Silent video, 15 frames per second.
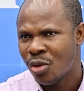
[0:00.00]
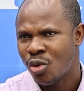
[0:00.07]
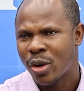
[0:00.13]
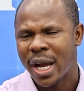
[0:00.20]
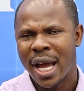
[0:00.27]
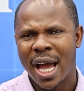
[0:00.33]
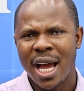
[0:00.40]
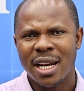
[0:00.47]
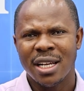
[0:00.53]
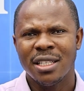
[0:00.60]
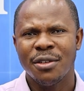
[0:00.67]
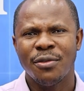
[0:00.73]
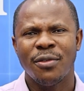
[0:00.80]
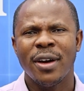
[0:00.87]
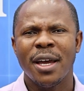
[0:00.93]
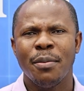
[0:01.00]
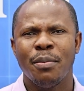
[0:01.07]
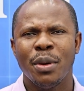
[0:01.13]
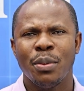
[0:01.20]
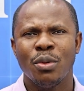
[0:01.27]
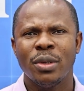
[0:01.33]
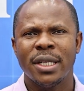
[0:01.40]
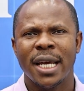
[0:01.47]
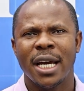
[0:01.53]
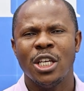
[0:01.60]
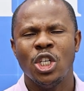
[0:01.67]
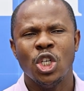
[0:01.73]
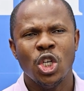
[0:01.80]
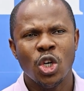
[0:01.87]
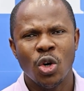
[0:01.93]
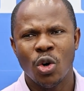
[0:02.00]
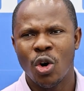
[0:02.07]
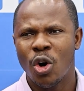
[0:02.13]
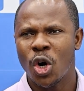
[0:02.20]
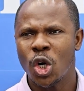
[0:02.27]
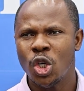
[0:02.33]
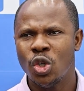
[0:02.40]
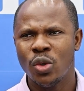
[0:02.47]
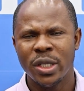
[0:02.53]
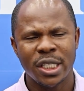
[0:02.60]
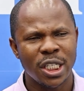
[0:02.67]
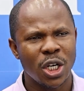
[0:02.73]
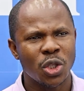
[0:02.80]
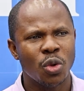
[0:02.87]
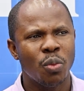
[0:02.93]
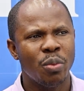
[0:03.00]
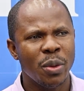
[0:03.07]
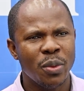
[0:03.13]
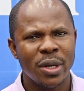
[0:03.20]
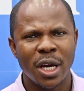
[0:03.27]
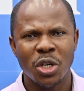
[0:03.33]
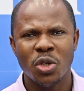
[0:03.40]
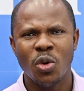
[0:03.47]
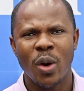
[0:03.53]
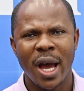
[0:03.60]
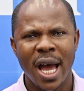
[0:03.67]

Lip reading: You can identify people that you know, or you reach out to people that you know,